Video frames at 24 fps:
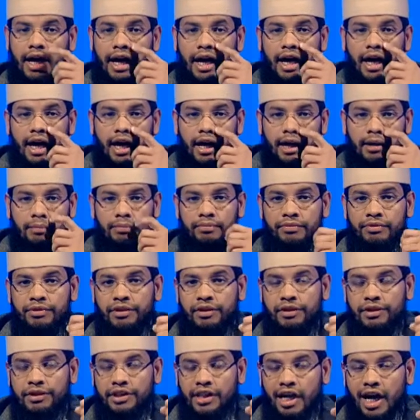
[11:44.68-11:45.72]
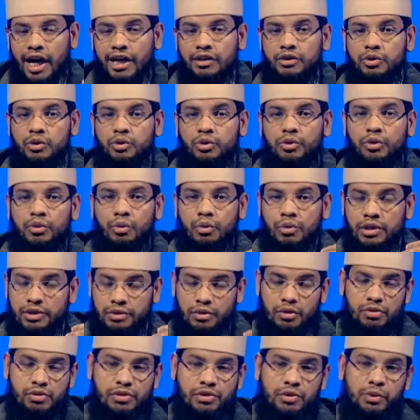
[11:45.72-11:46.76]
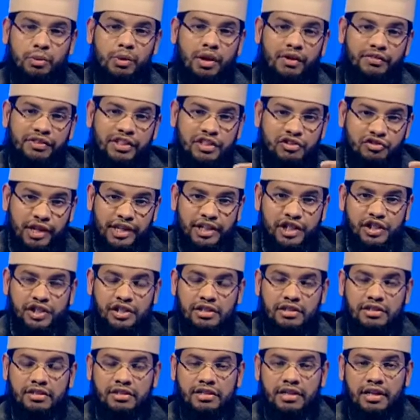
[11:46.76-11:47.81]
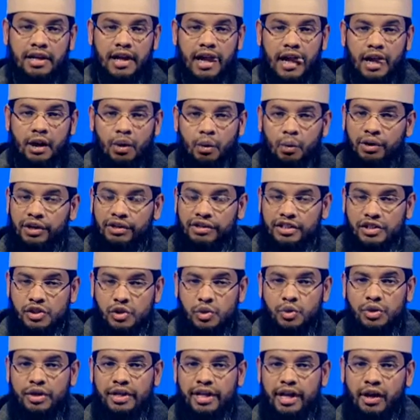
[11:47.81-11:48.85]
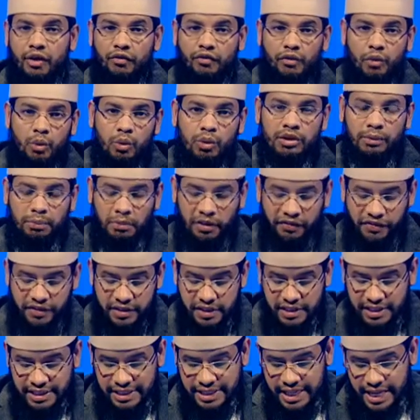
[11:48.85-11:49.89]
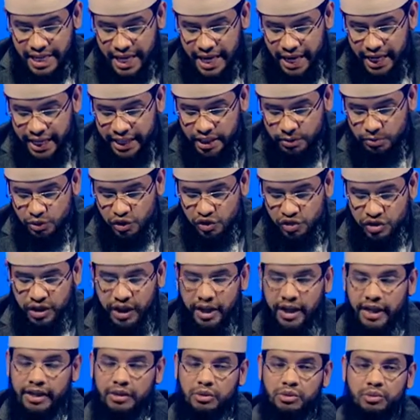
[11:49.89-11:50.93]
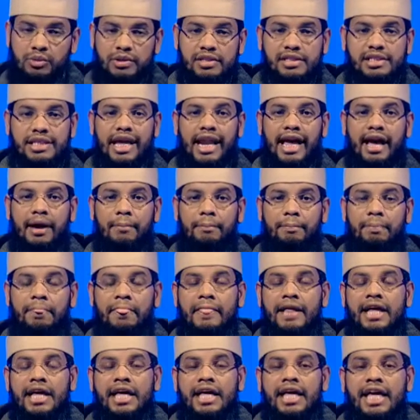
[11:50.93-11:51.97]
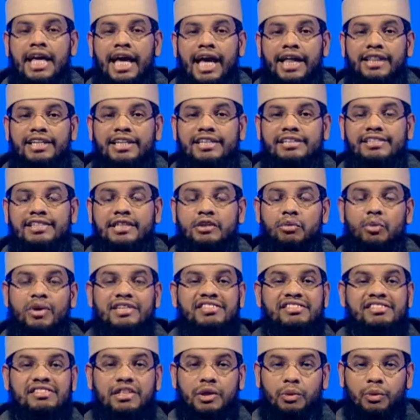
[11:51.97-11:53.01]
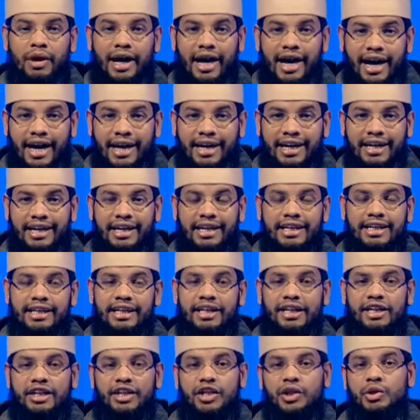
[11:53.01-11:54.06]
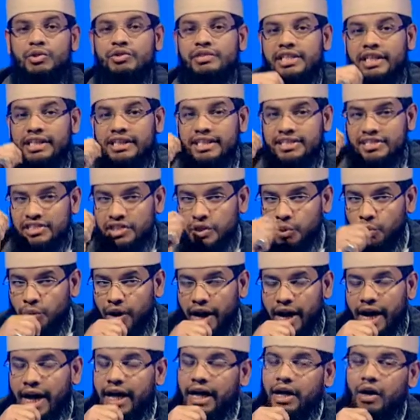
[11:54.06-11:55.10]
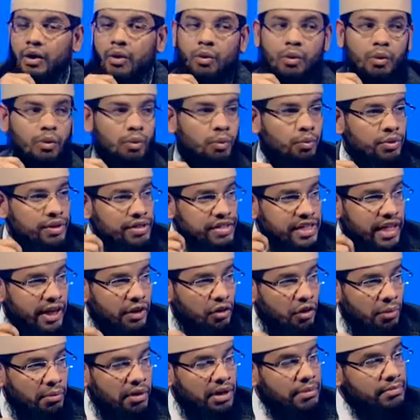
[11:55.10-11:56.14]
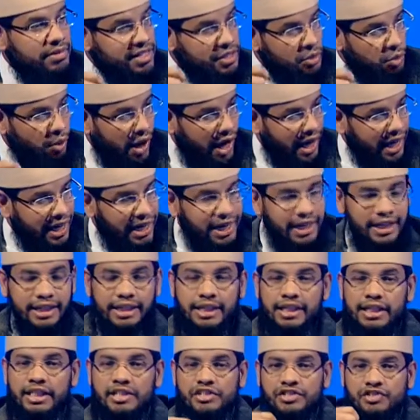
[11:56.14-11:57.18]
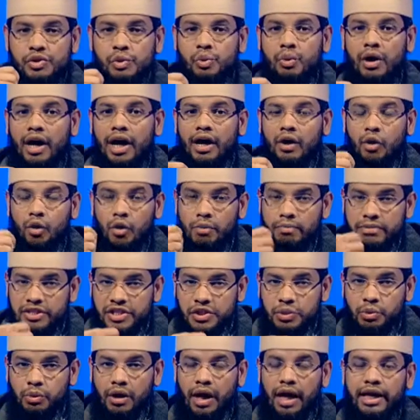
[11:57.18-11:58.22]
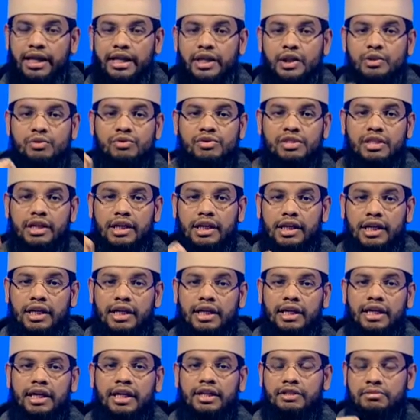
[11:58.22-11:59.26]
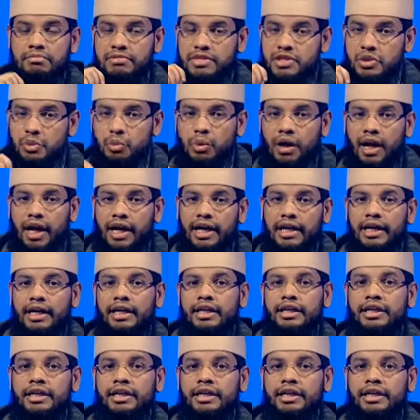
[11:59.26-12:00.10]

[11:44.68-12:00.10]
The ta'attur was also one of the traditions or one of the sunnah of all the prophets alayhim as-salatu wassalam. And then it says was-siwak, using the siwak, or we say normally miswak. Siwak or miswak, using the miswak,